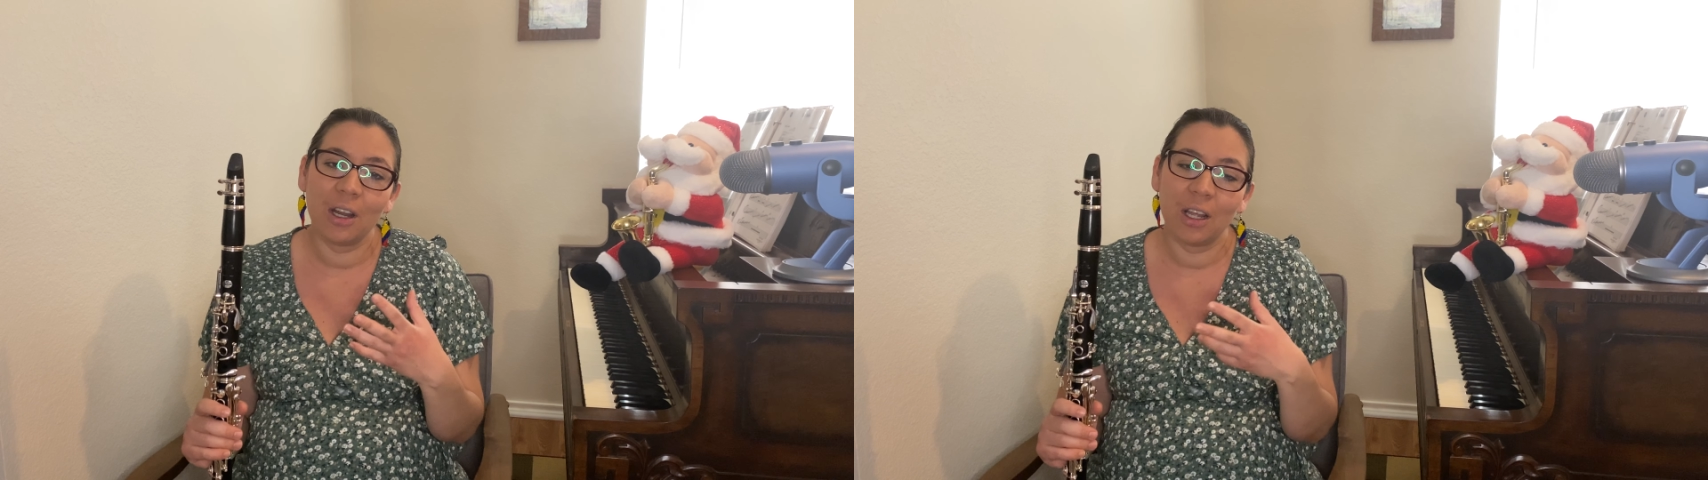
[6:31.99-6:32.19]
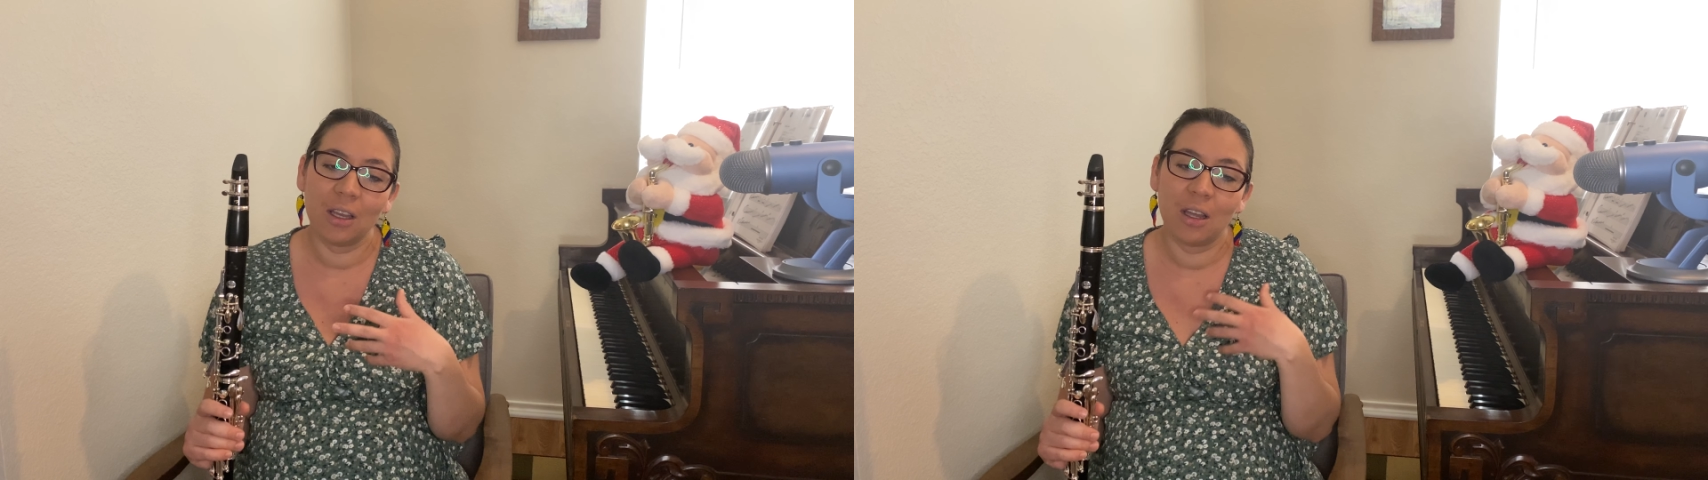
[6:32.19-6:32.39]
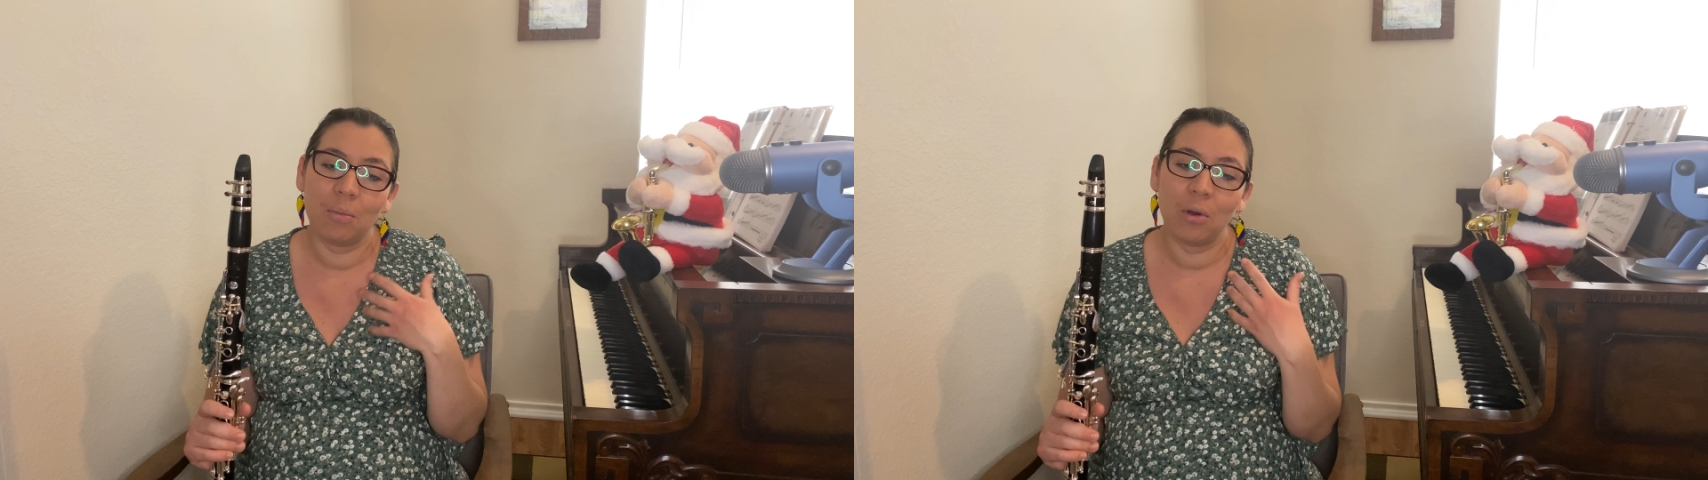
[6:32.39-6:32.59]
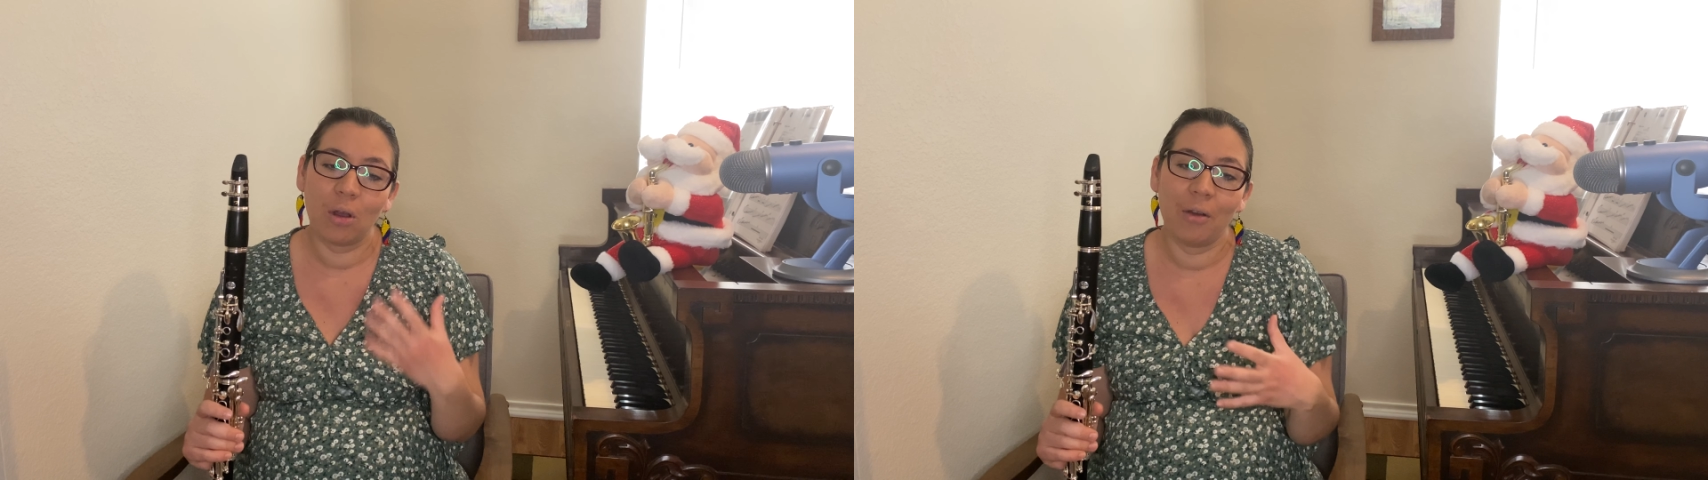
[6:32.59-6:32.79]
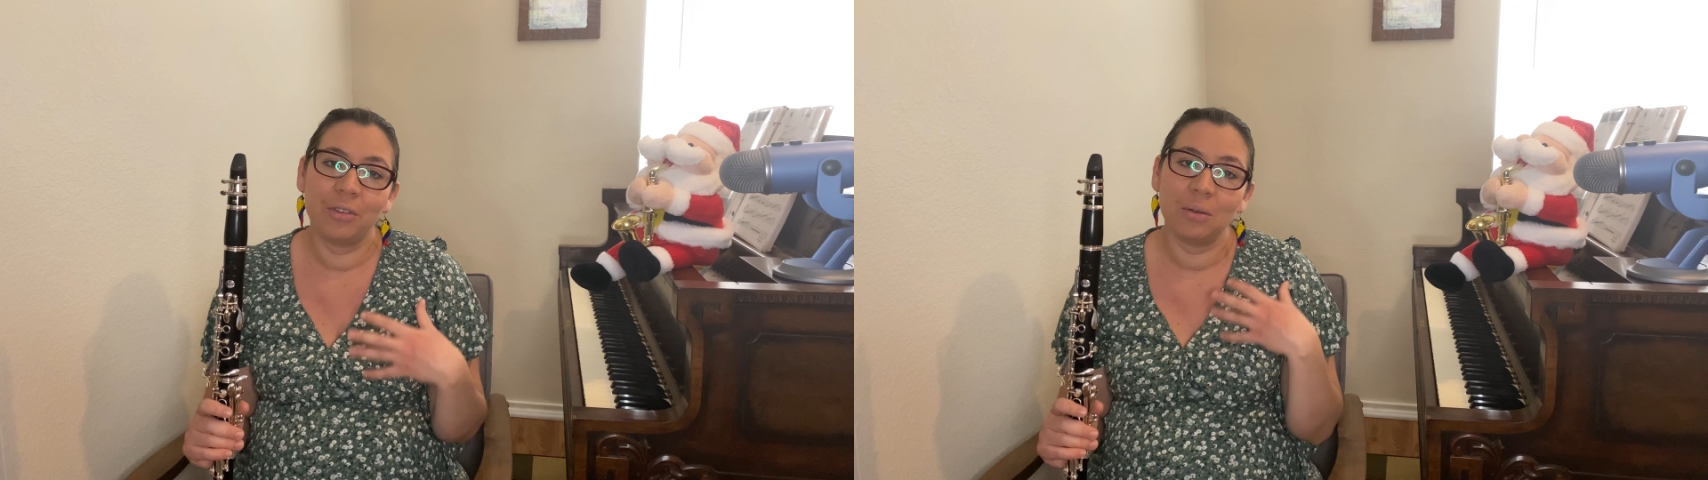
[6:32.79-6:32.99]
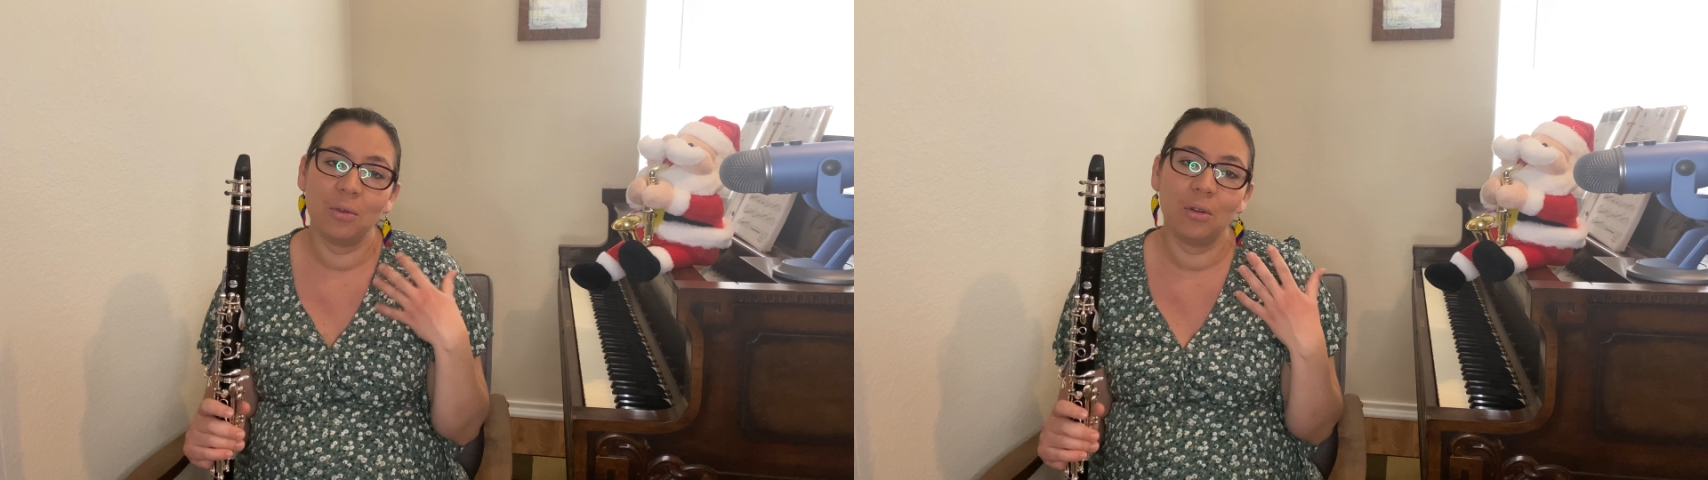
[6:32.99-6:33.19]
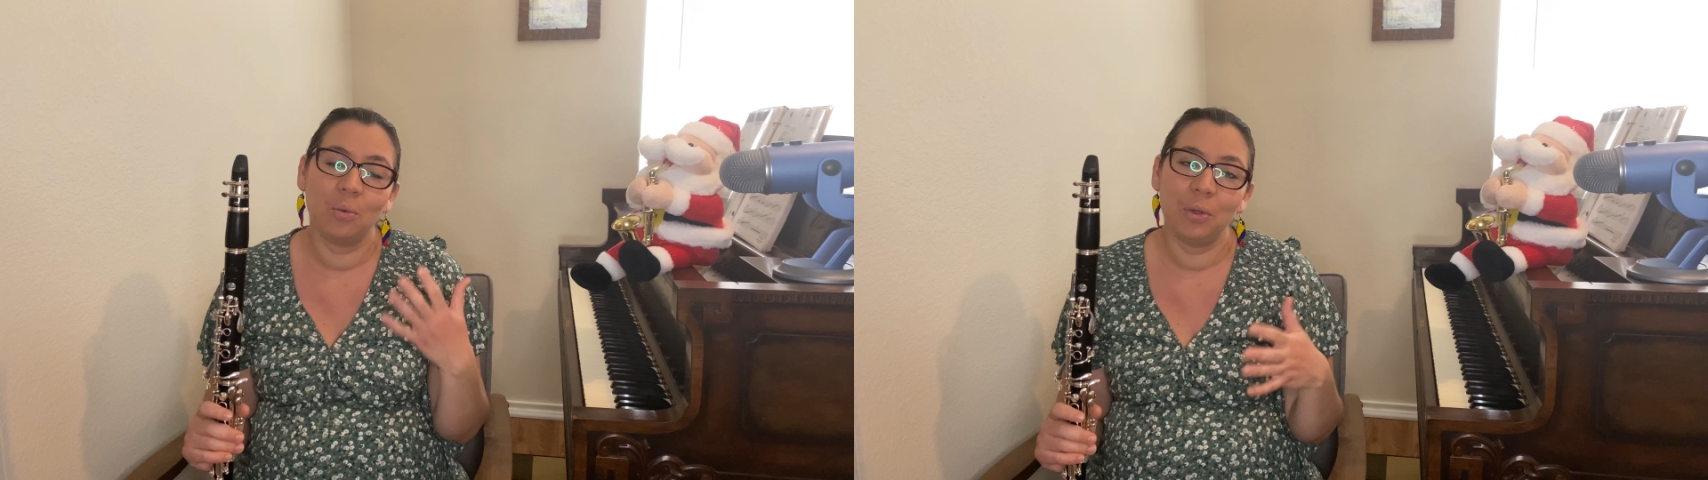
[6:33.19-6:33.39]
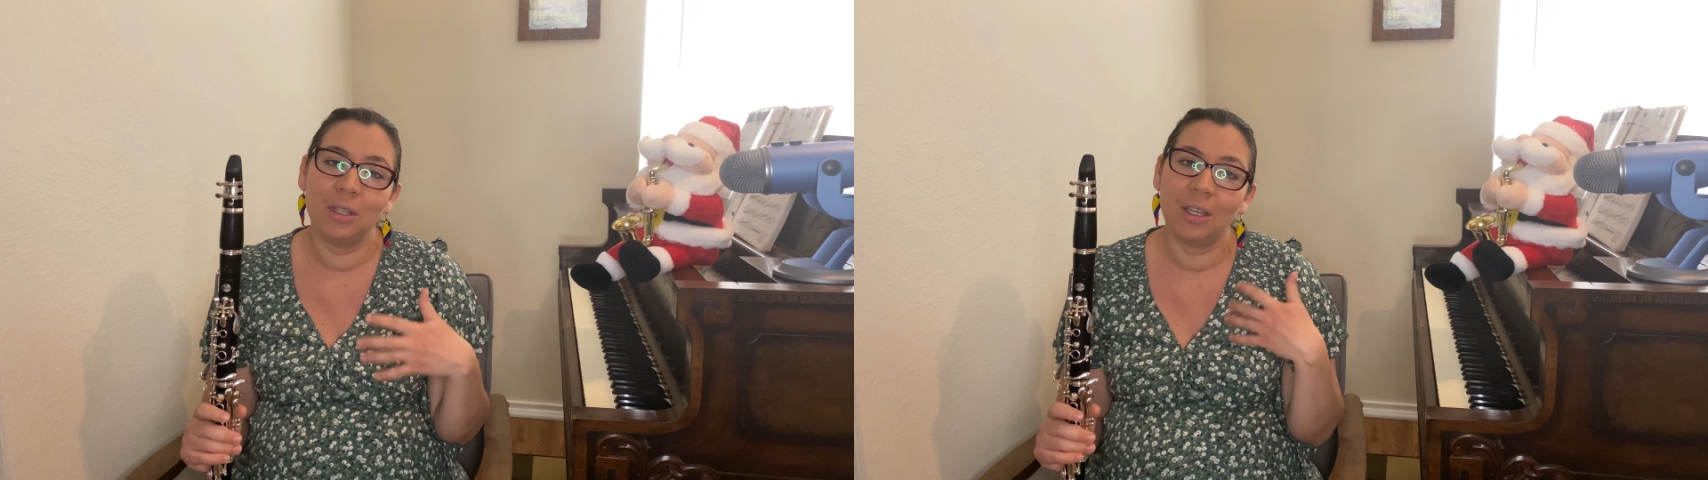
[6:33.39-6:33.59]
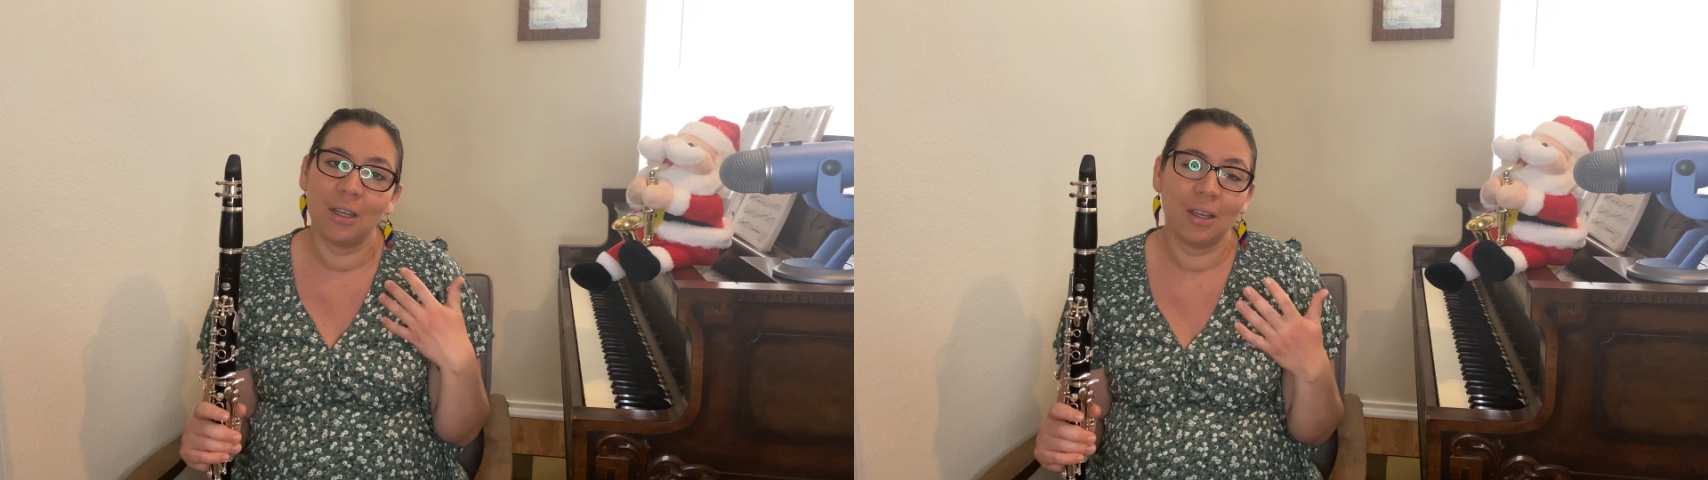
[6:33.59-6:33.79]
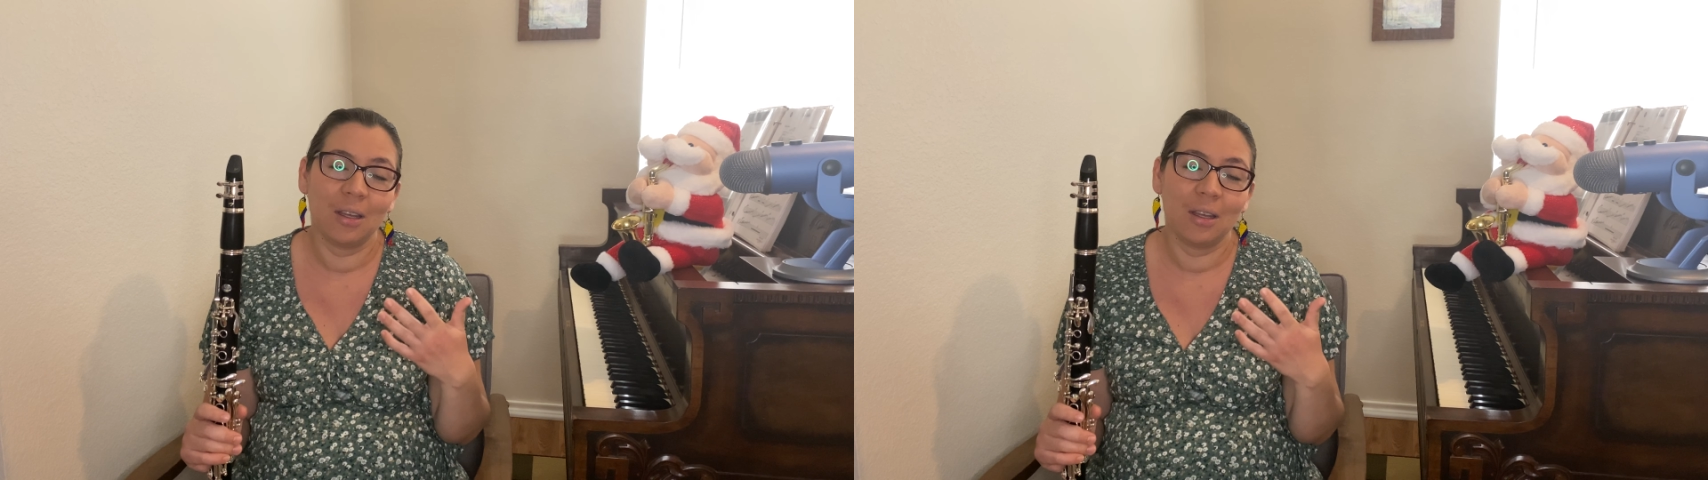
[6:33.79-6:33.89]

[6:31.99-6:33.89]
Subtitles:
and get more comfortable with the